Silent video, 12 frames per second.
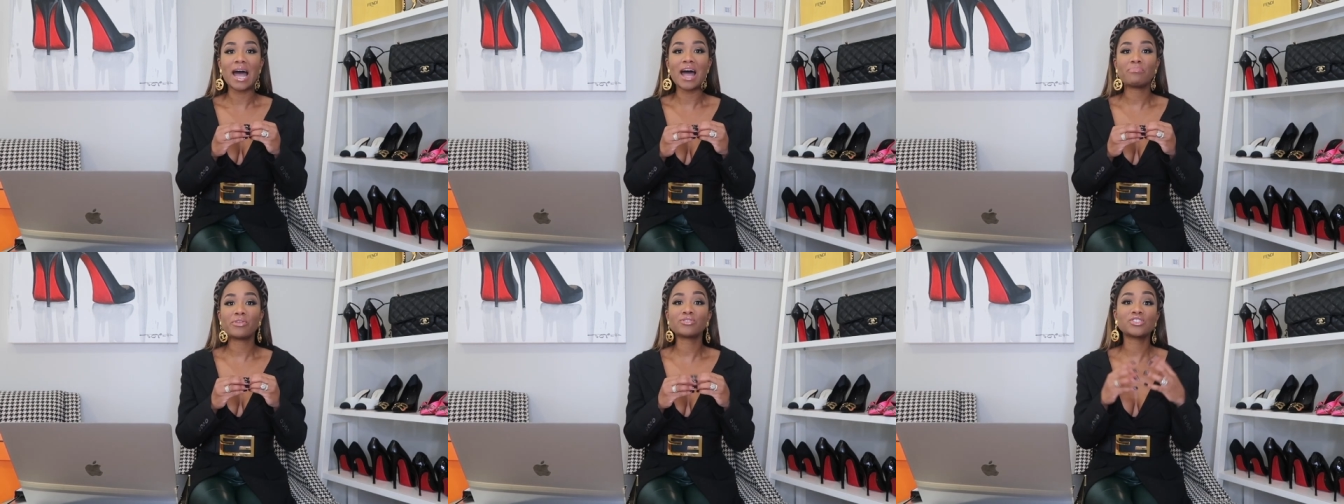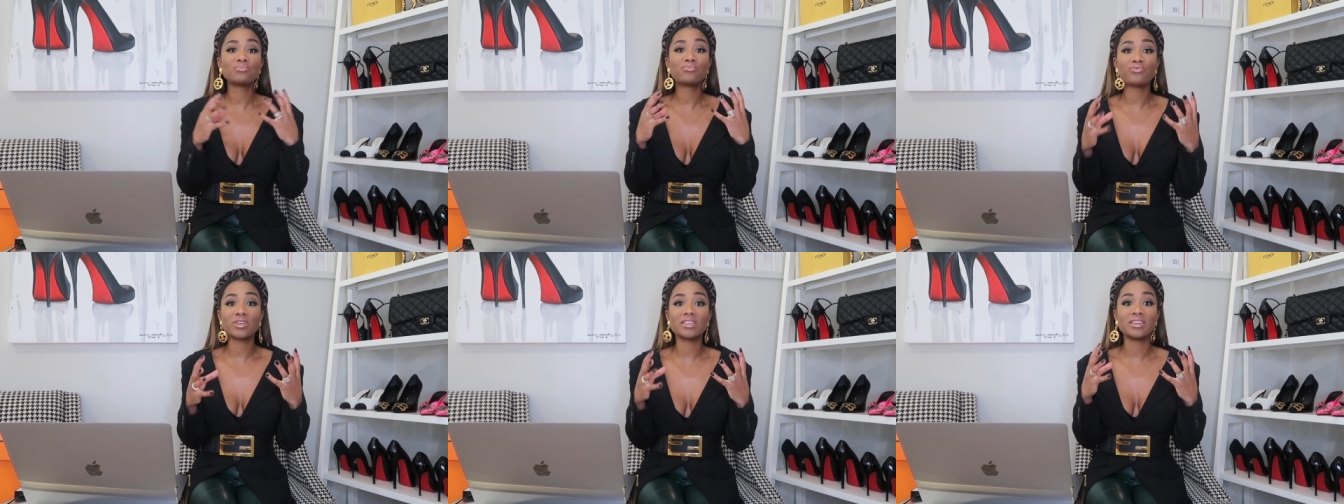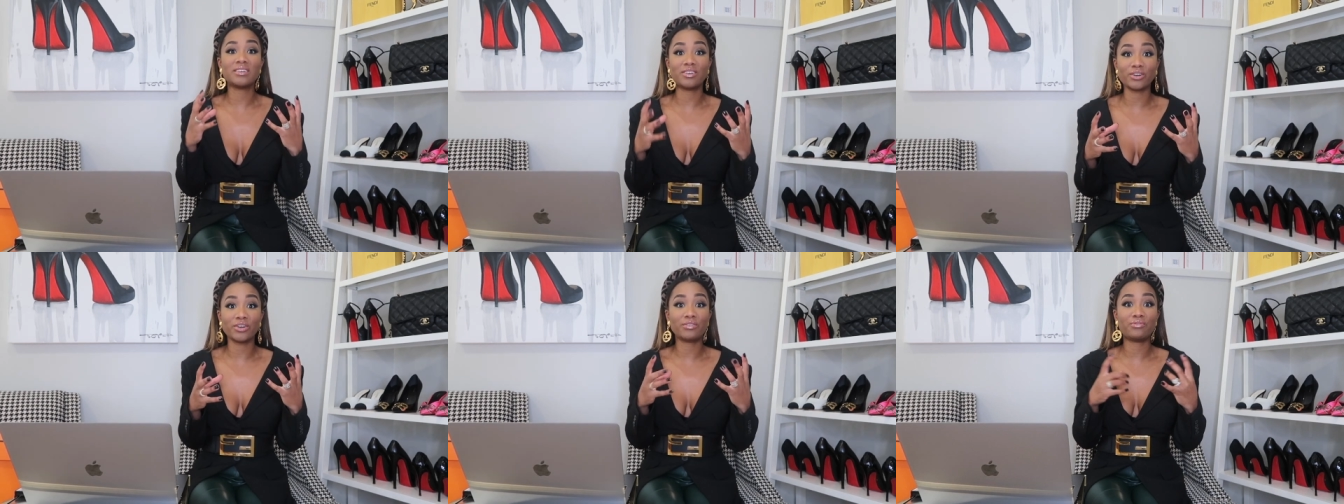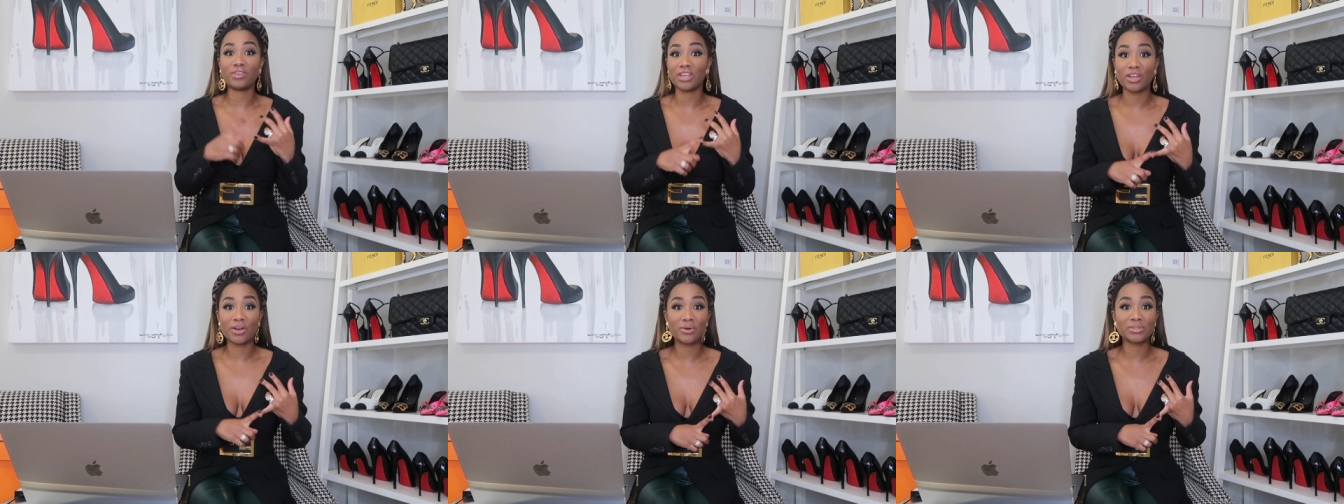There's some really good
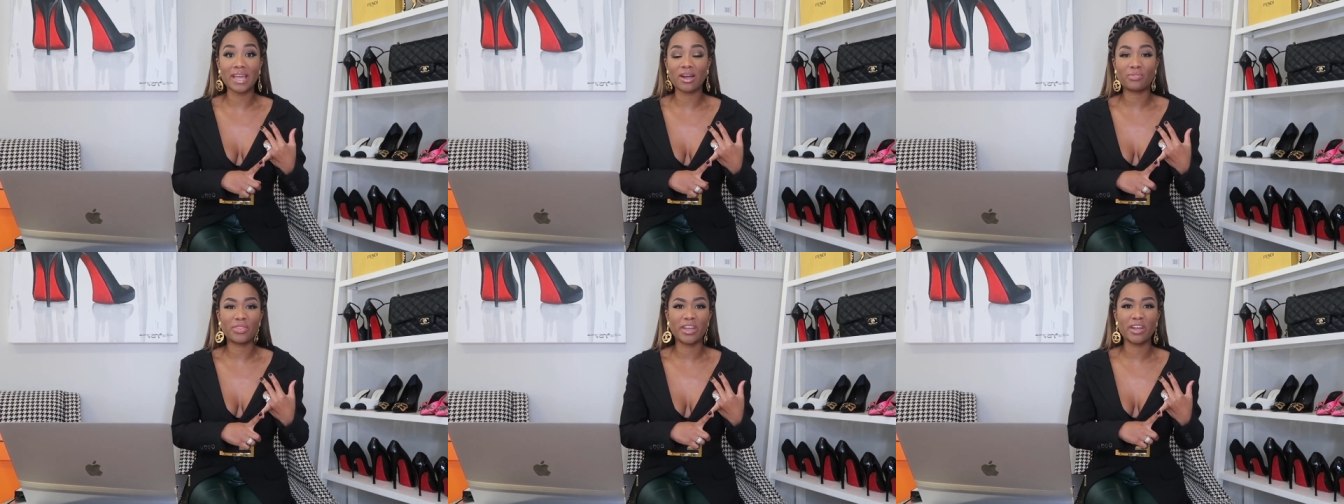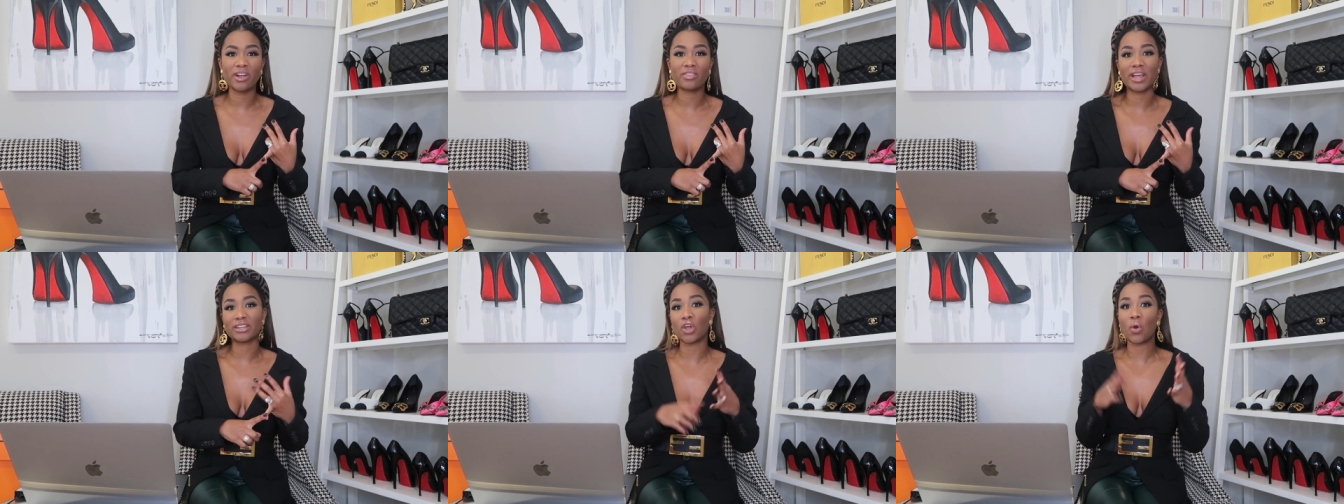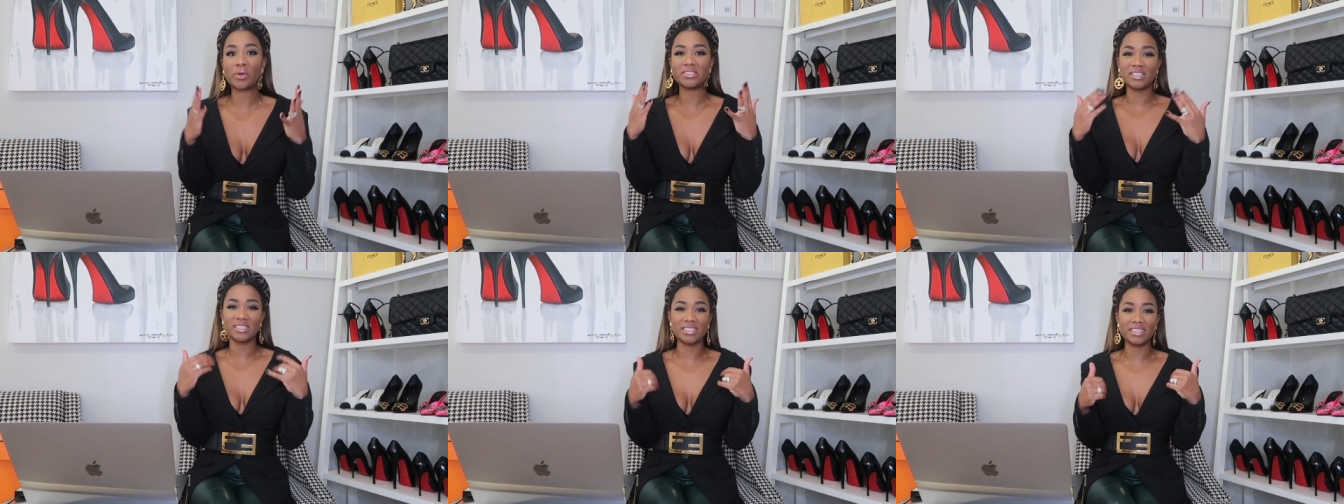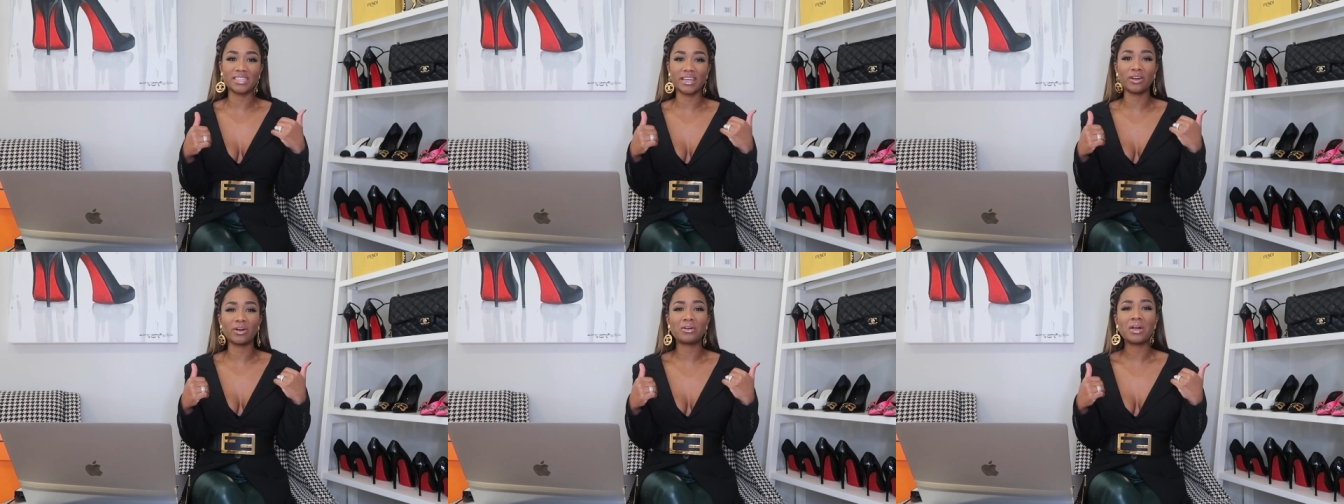videos out there that go into
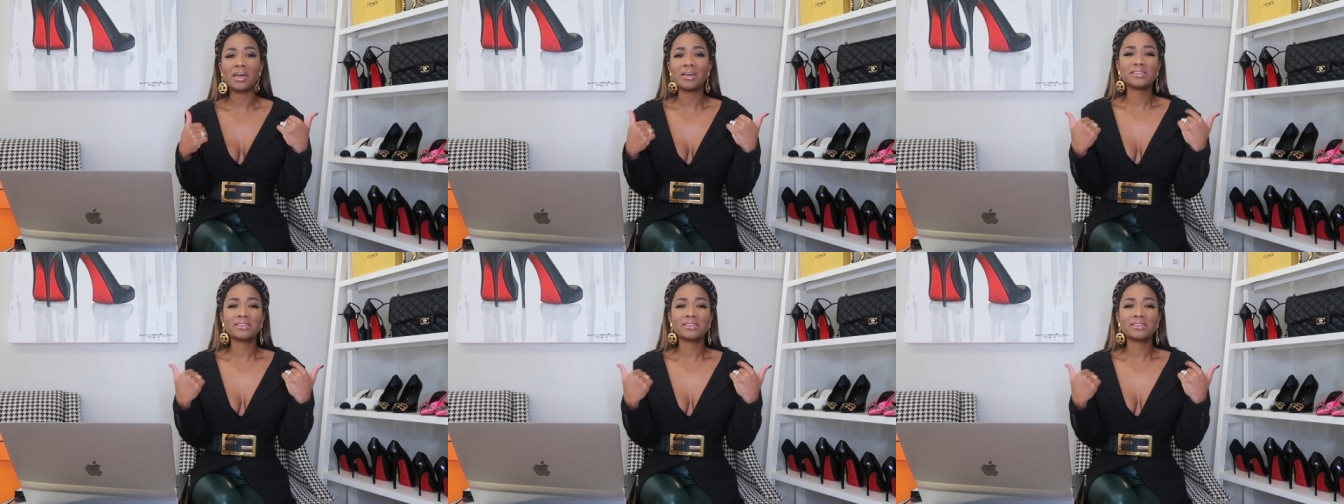detail,